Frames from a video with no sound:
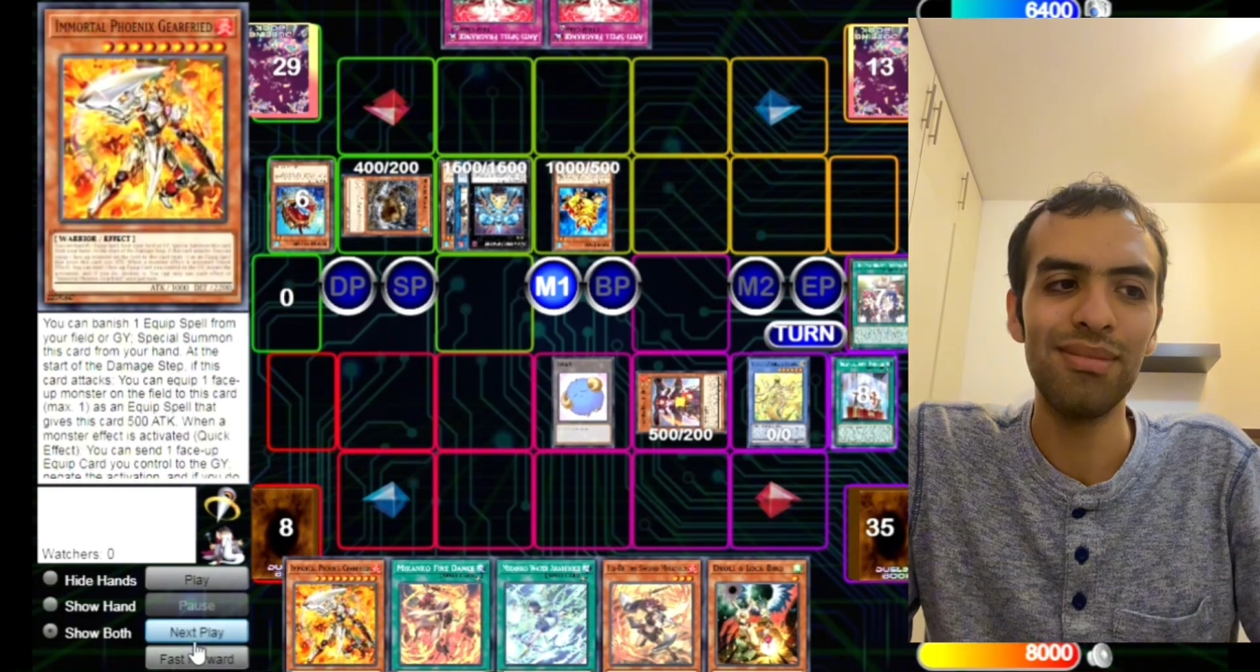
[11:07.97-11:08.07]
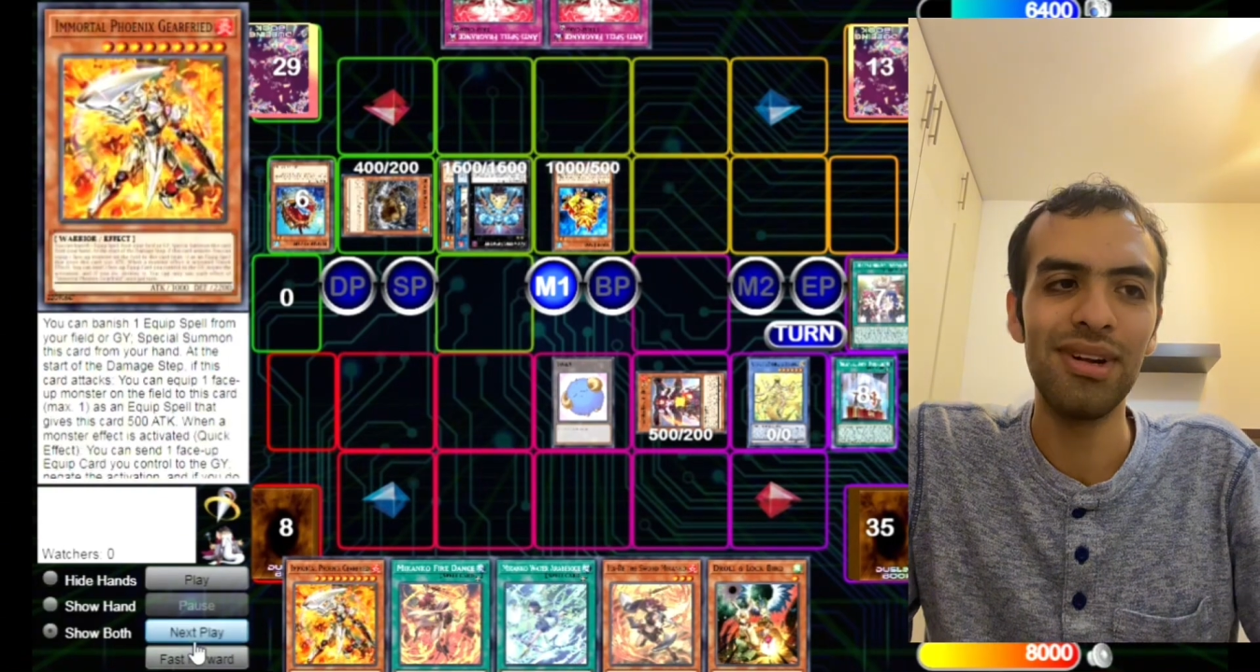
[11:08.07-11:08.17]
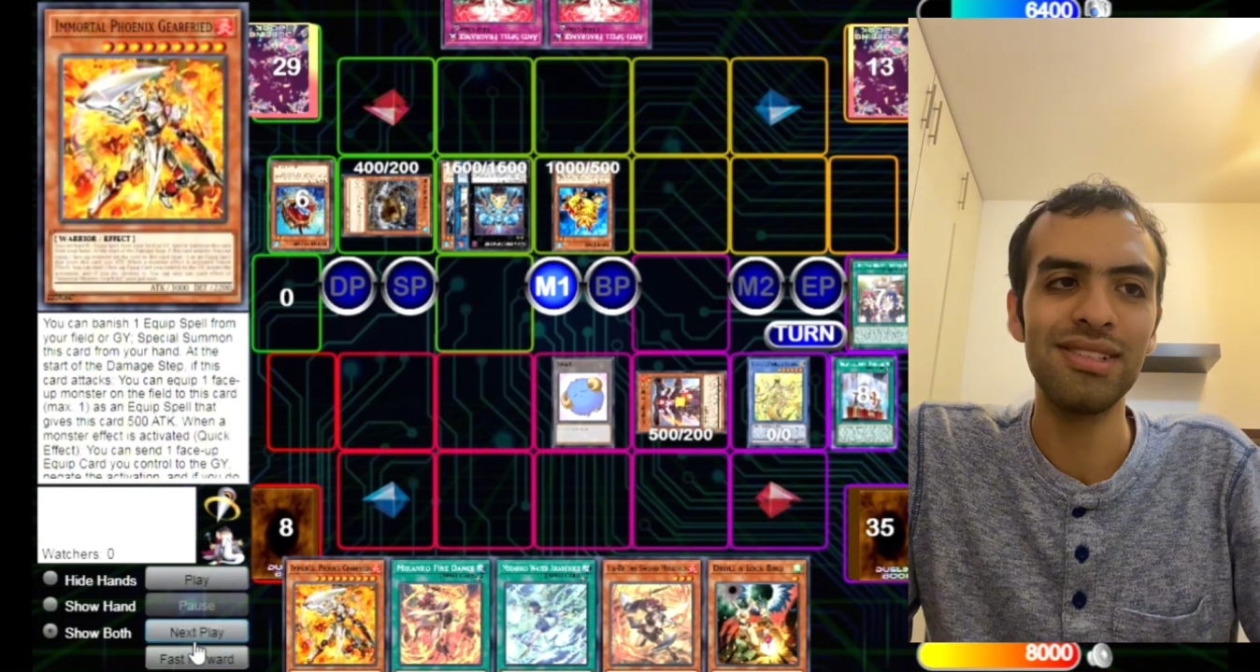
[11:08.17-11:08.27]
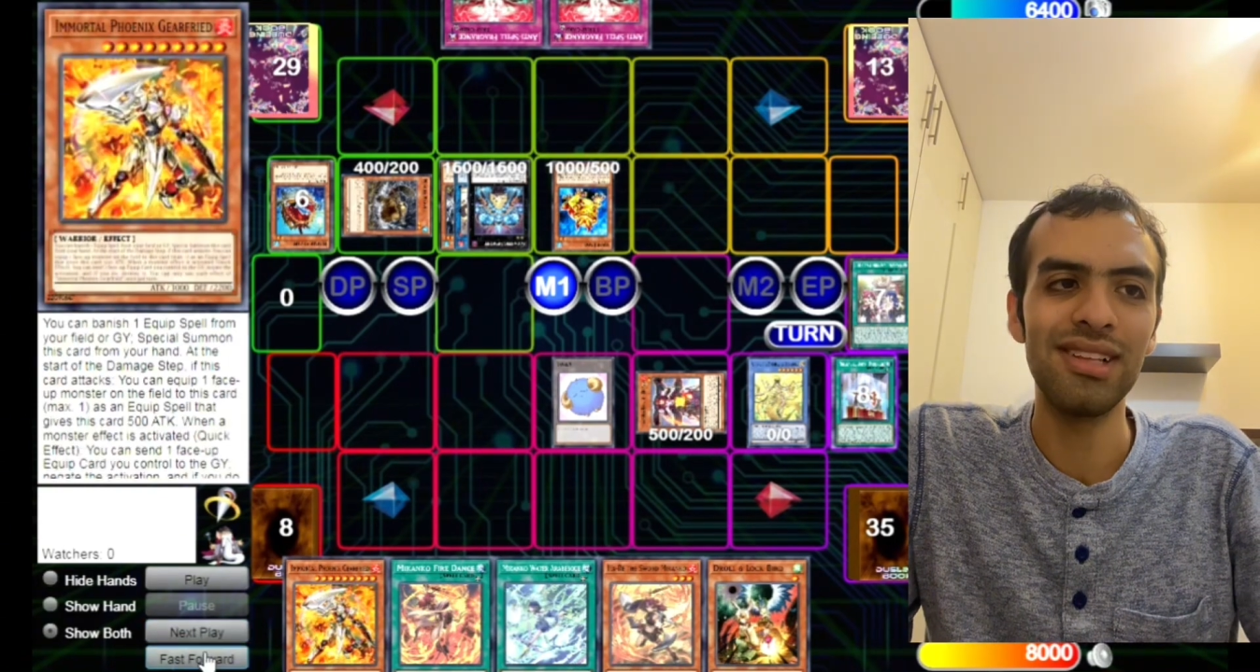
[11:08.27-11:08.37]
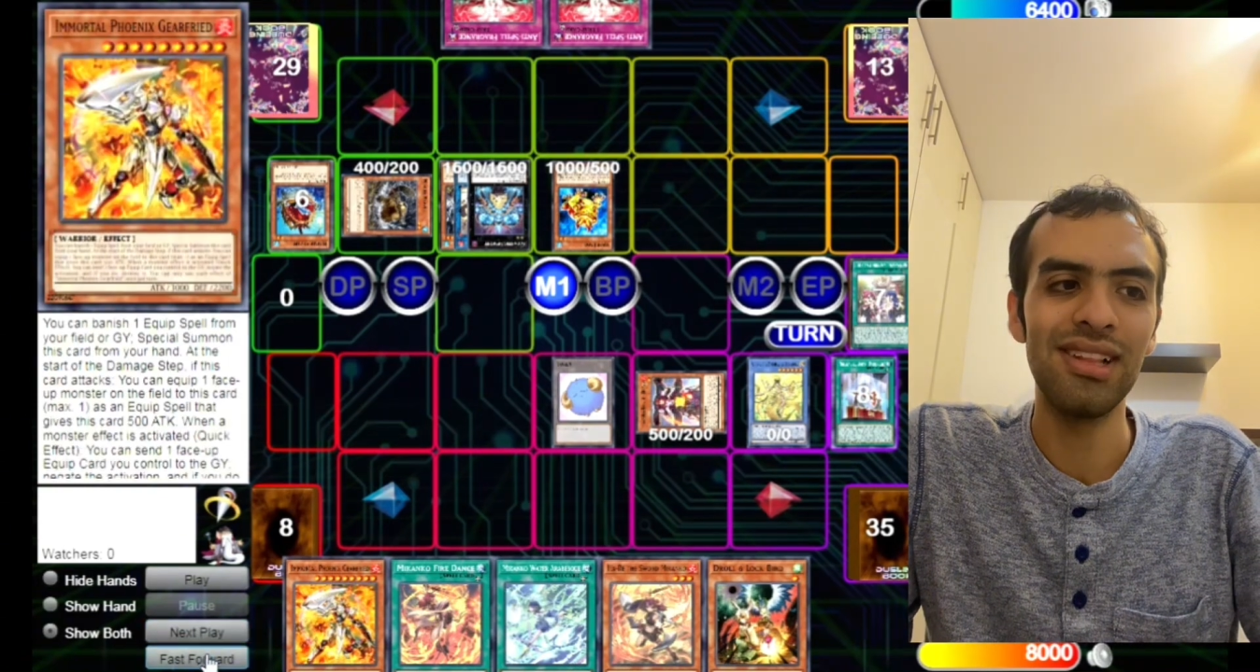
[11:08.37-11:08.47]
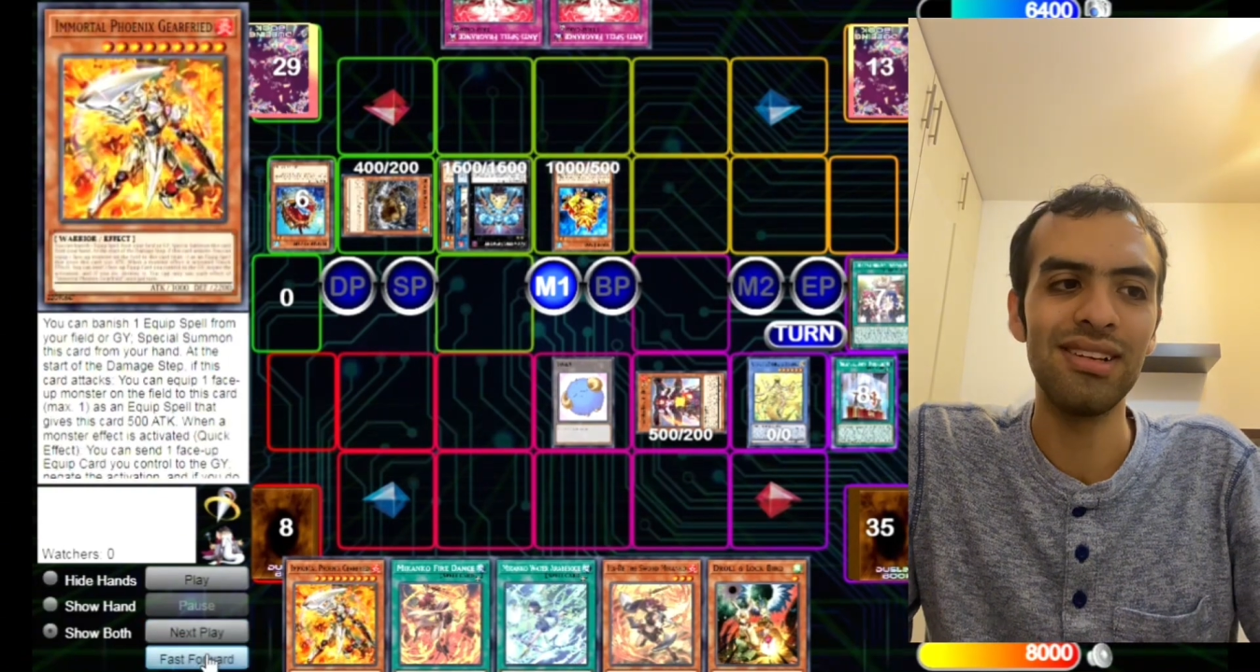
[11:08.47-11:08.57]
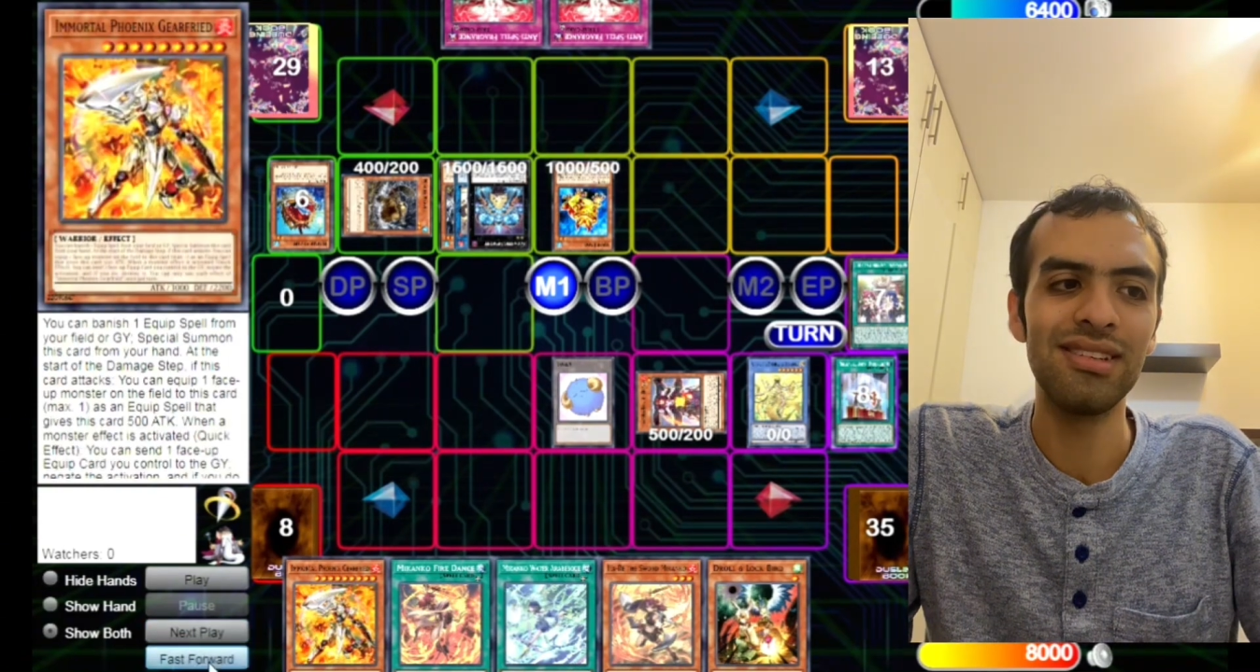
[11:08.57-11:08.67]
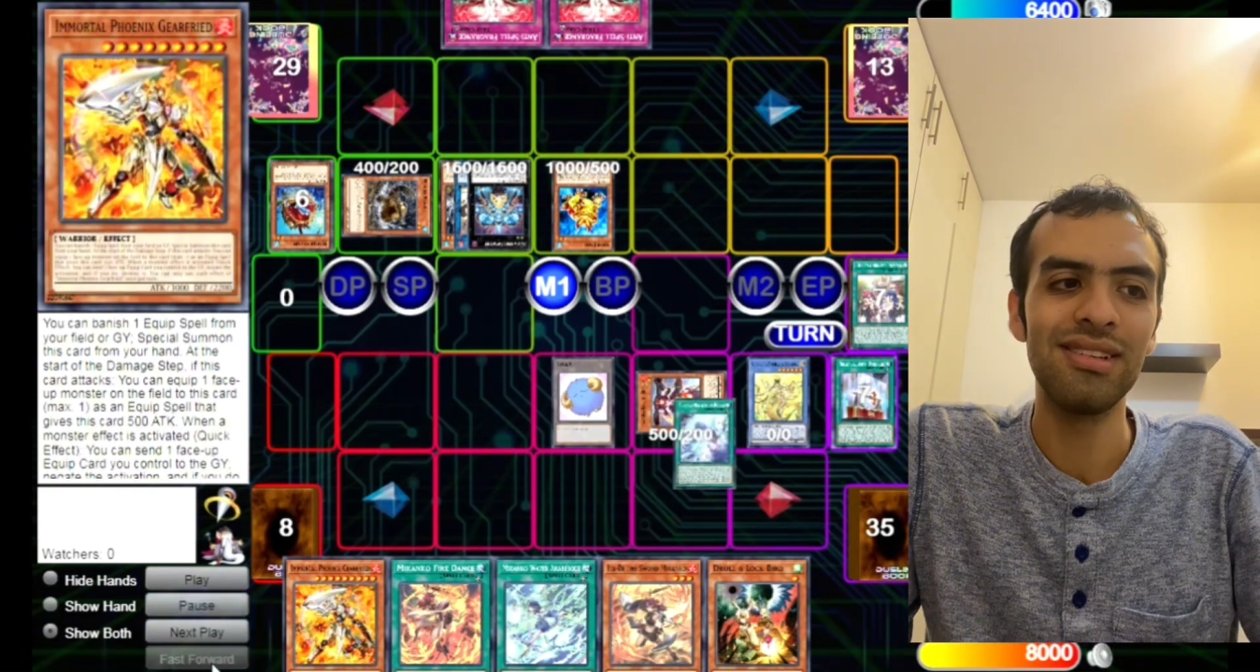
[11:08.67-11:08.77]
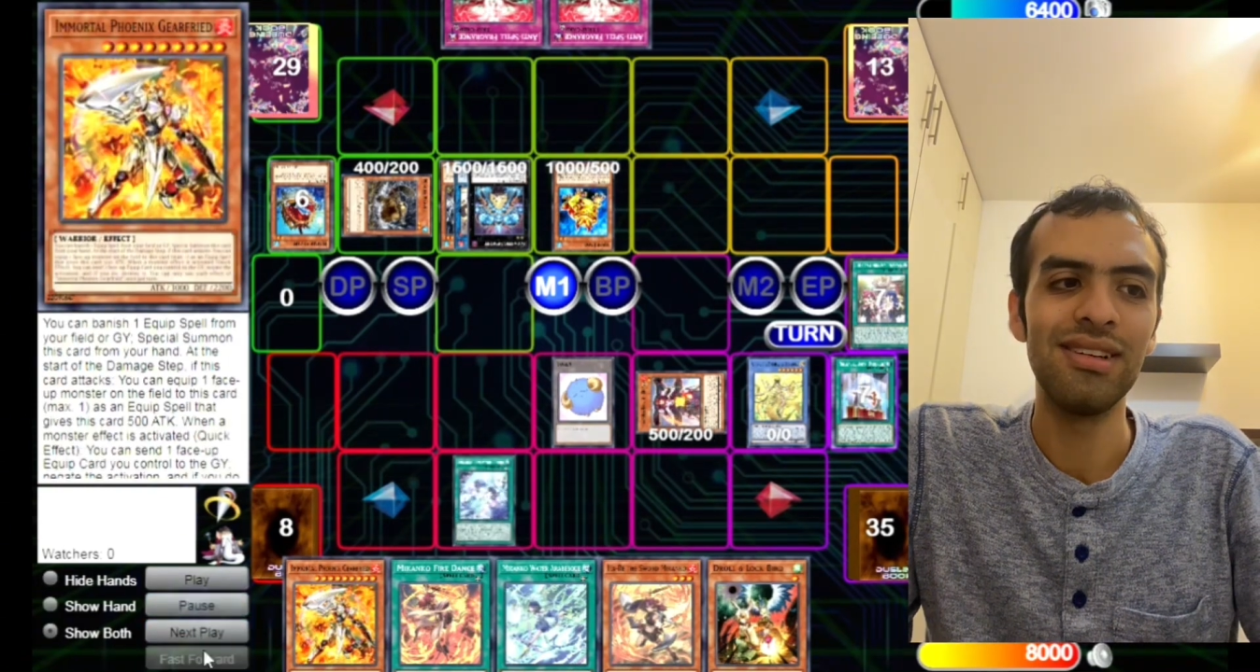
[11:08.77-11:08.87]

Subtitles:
matters a lot.